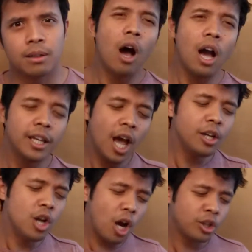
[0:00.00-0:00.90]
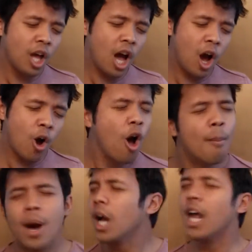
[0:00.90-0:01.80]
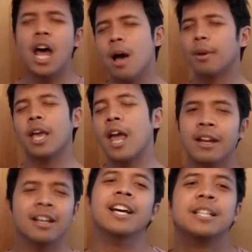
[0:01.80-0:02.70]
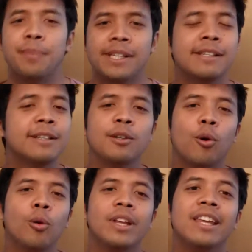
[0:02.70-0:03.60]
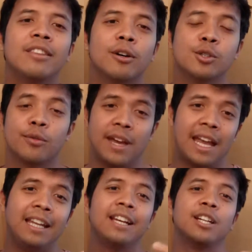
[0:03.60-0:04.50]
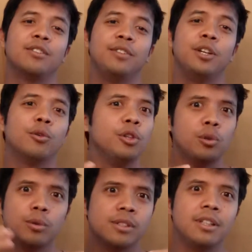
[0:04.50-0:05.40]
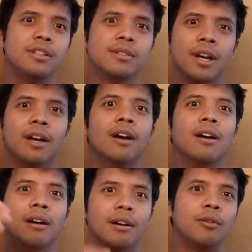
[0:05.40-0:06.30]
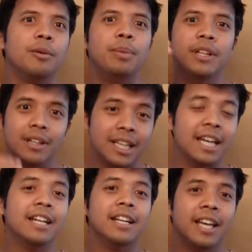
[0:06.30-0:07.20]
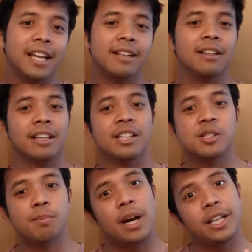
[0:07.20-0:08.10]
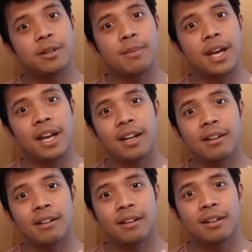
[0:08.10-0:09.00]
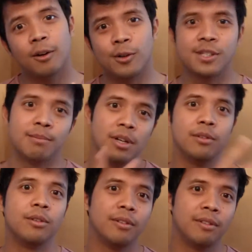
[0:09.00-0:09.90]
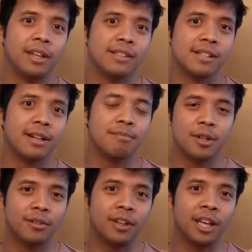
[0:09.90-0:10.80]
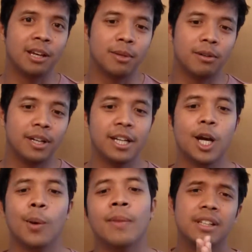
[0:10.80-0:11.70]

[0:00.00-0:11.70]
I get knocked down, but I get up again. It's basically the whole ethos of any kind of hero. You will see this repeated again and again, like in Spider-Man or some other things that I'm not thinking about right now.